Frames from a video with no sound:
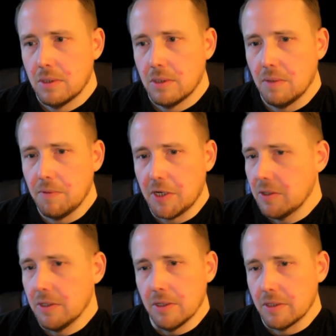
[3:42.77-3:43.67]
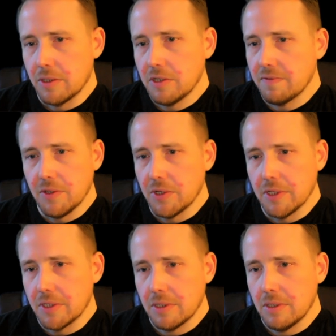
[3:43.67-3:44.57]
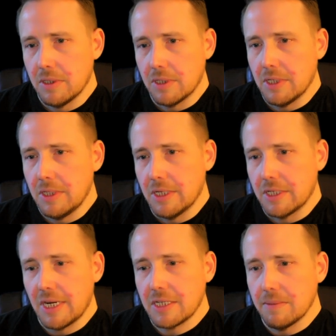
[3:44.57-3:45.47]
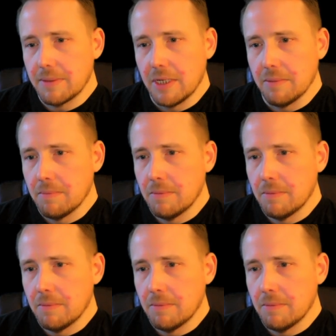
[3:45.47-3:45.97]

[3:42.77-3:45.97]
I'm not going to exhaustively look at the exact same game.